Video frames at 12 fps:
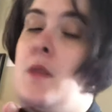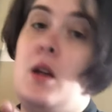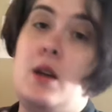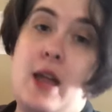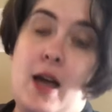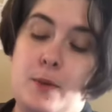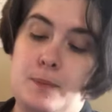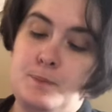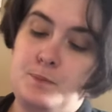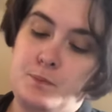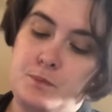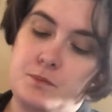Now,
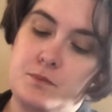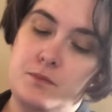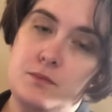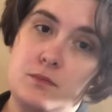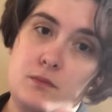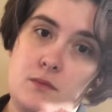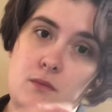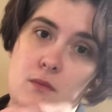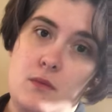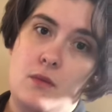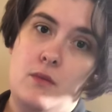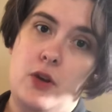
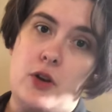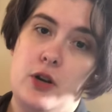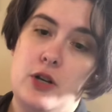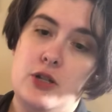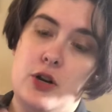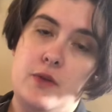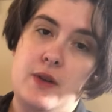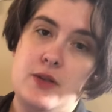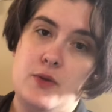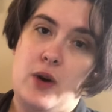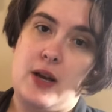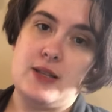you're going to turn this
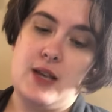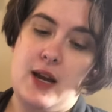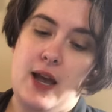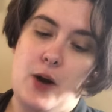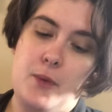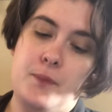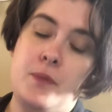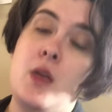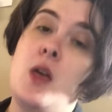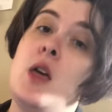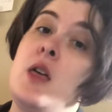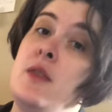right side out.
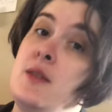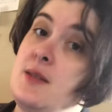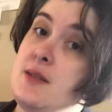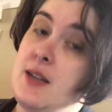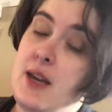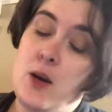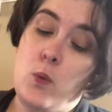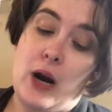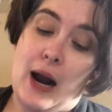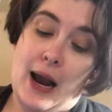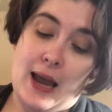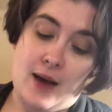This is again where
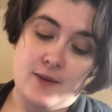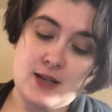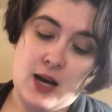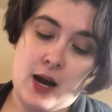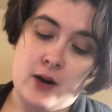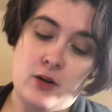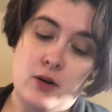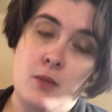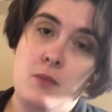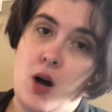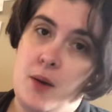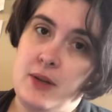I have to iron.
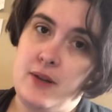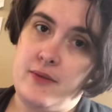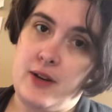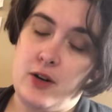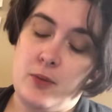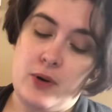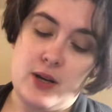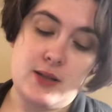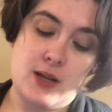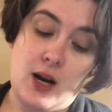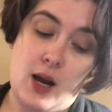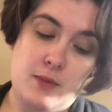Mom can finger press
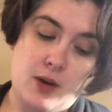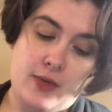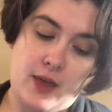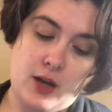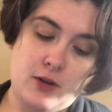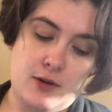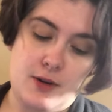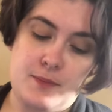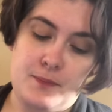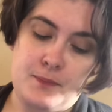it. I'm not that good.